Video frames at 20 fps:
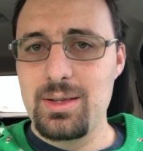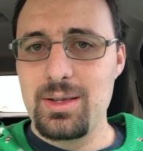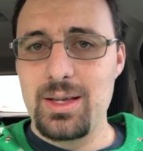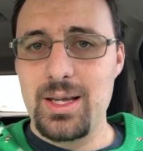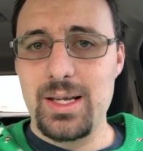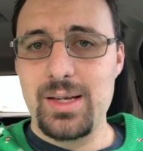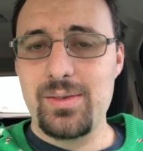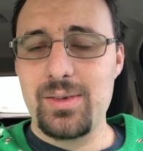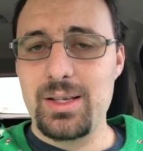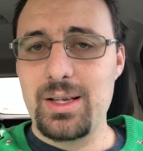
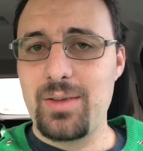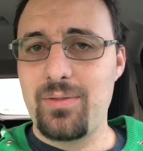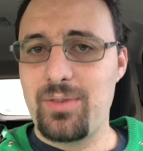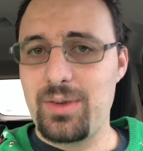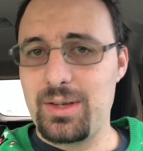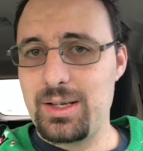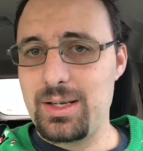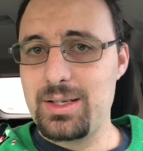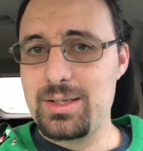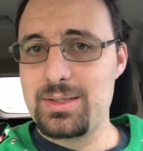Even if
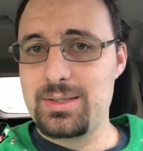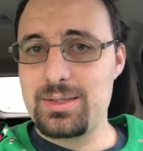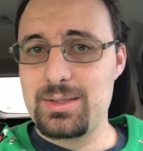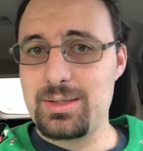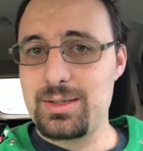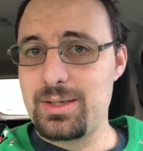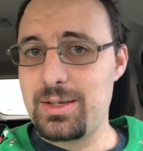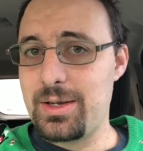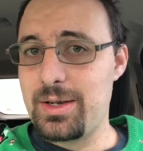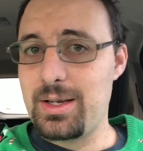it is
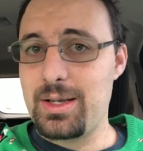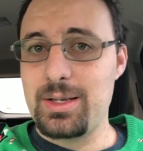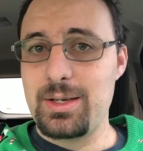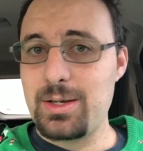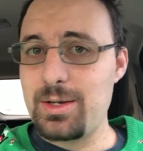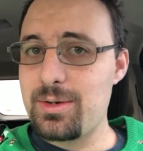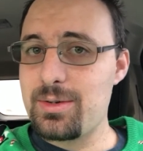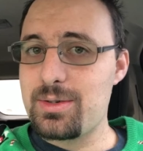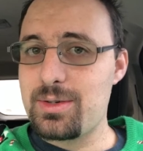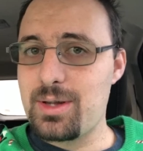in
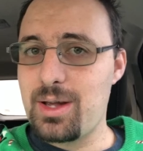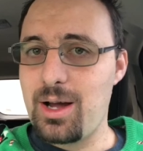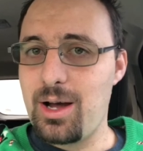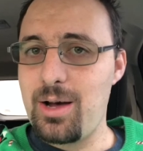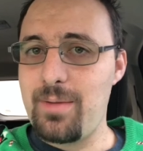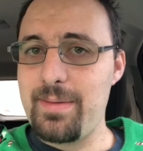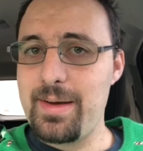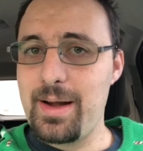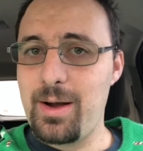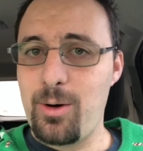years to
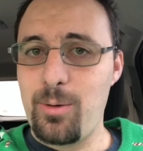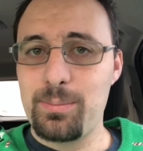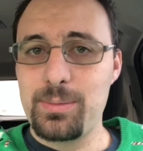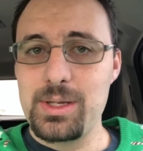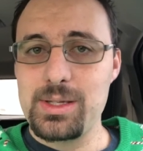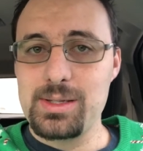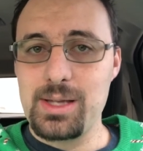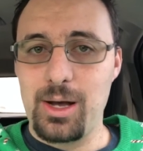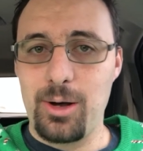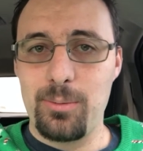come, I hope
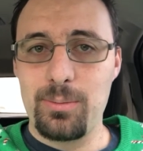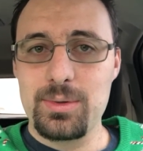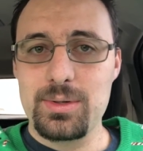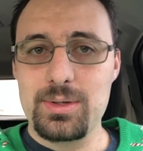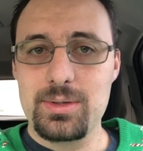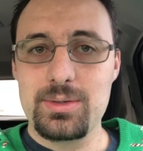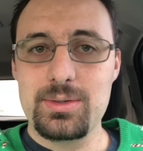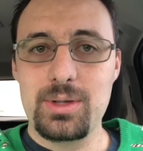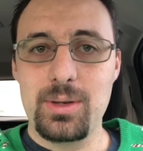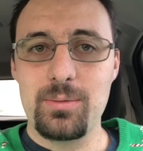this helps
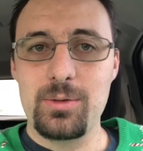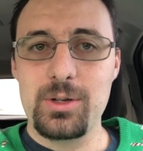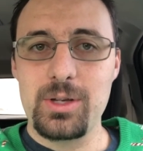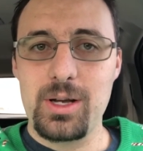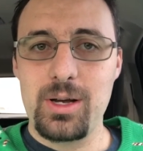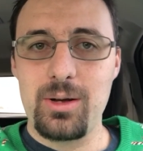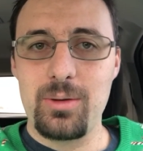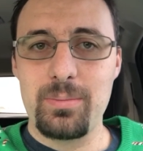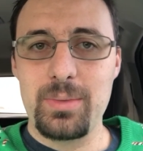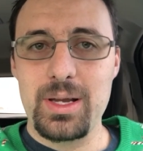some of
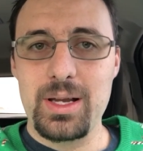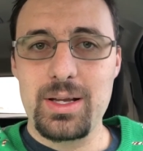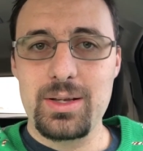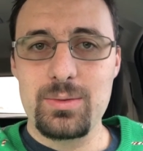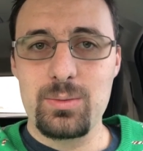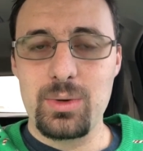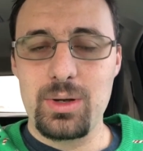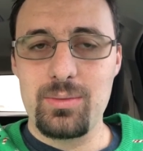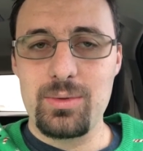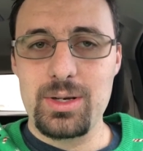y'all,
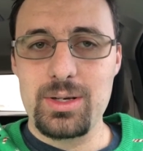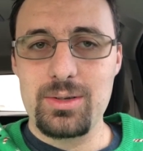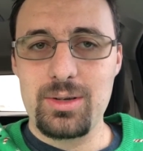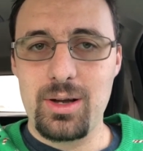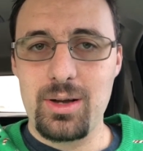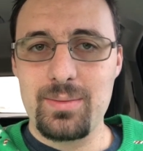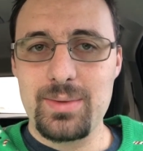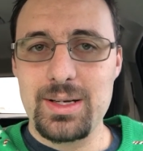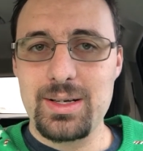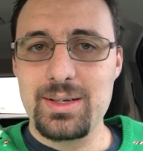because what I'm going to
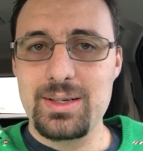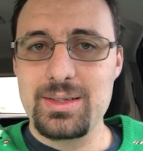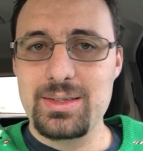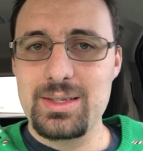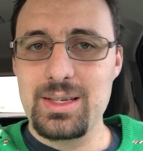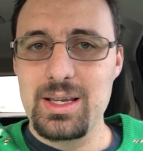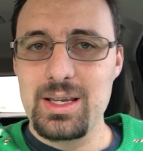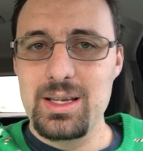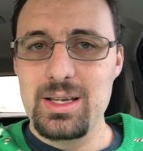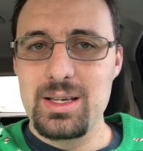talk about is
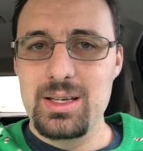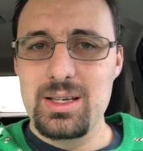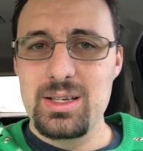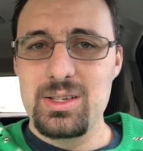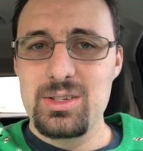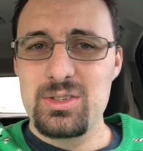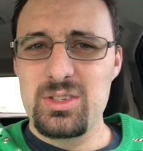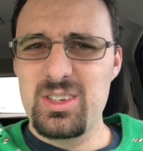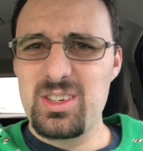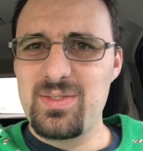
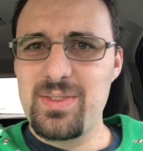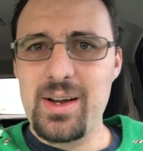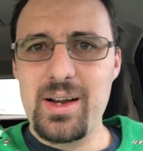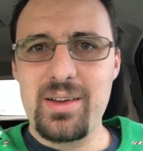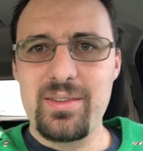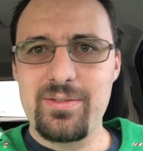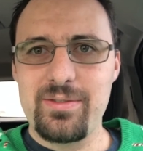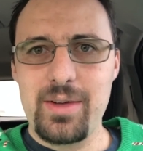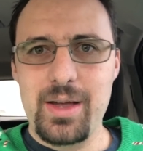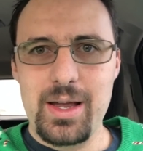she's
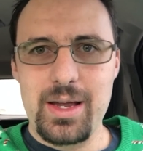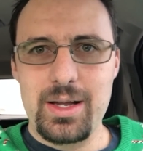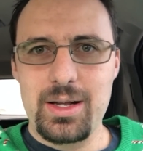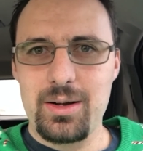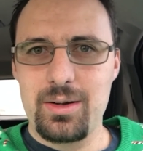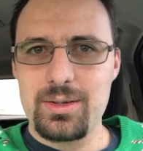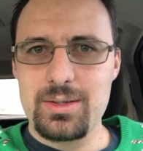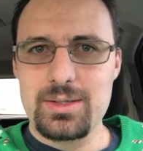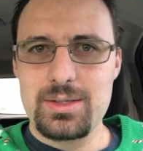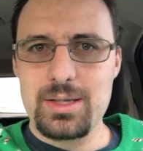very vague
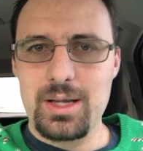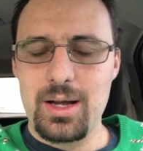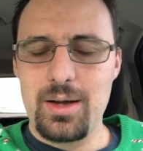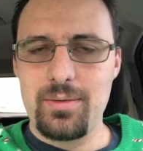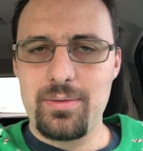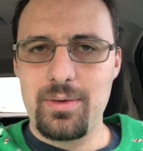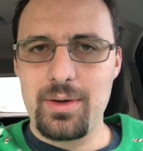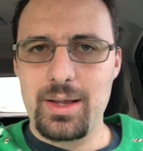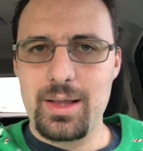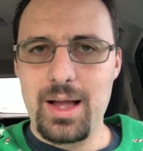on
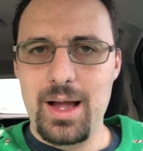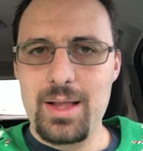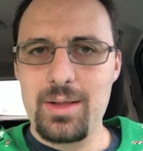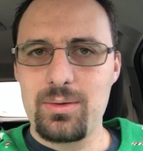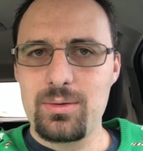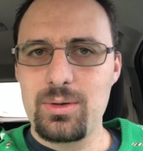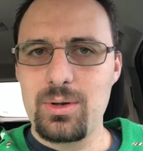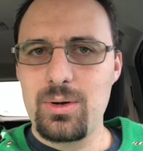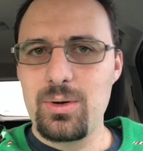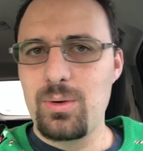stuff, and I
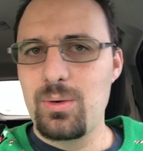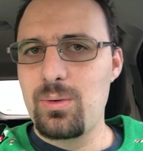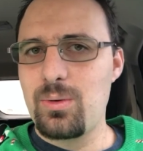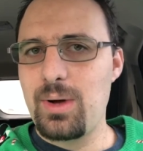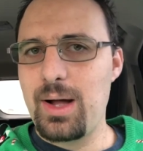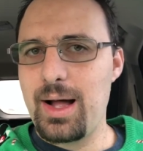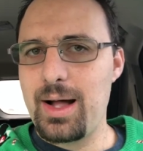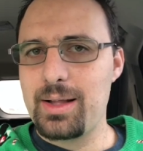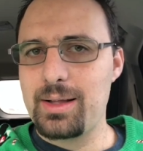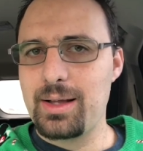don't
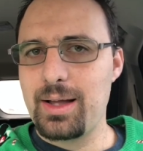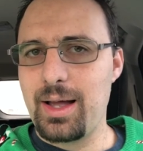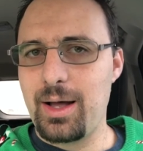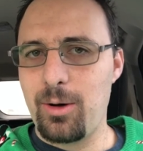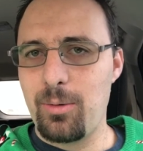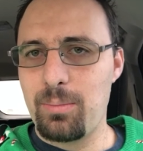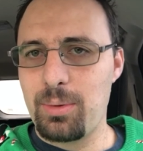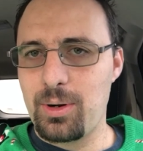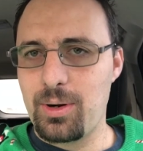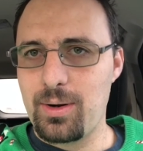know how to
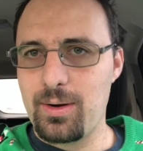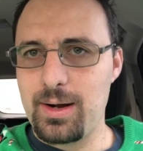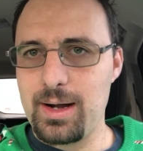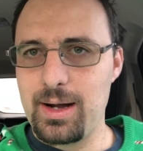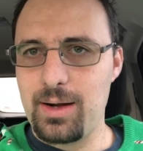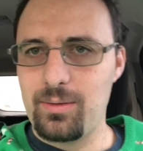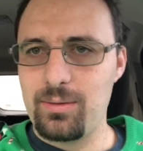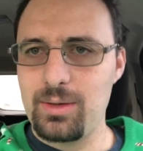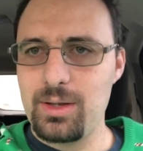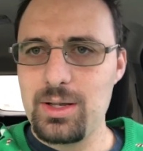help her
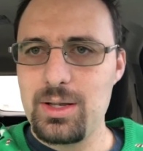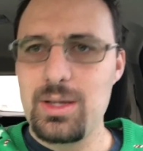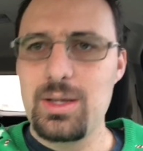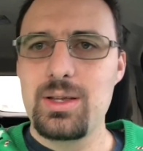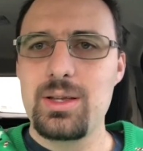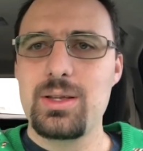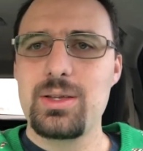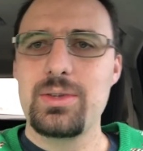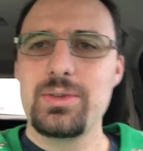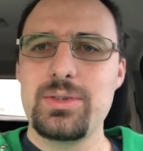out.
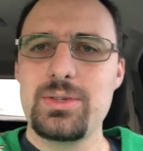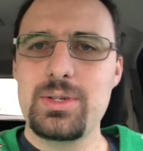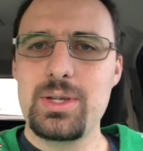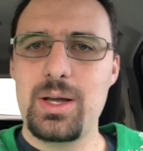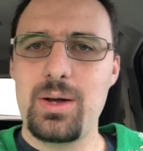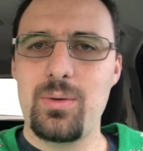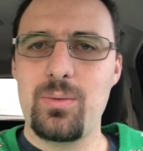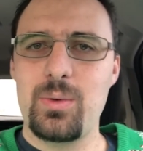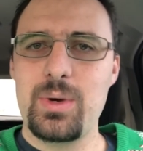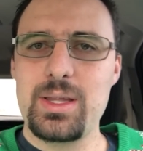
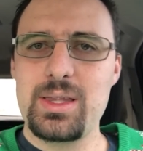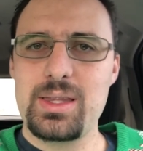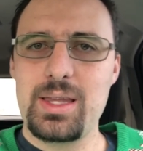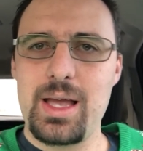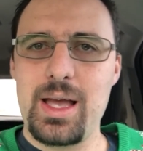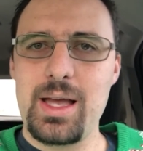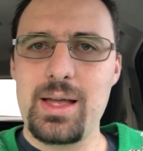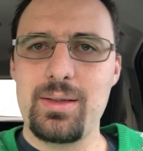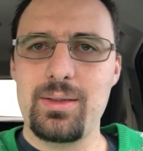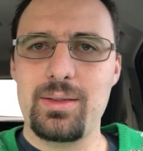So, with
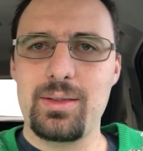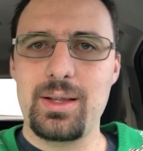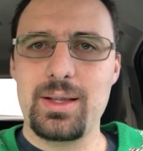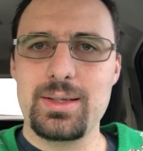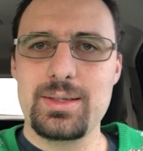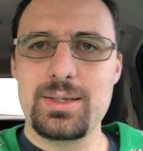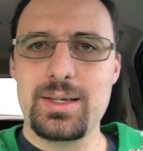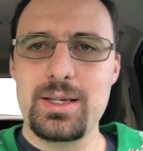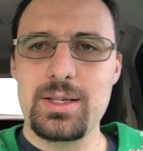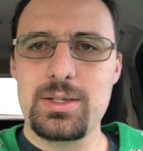that,
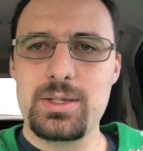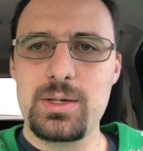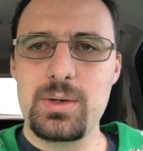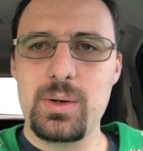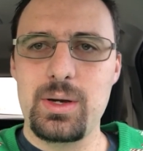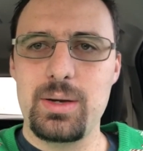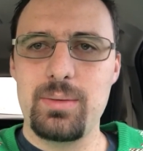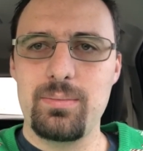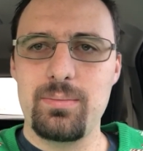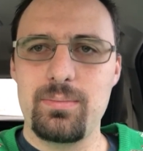let's get to
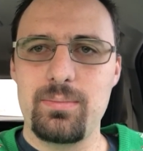it.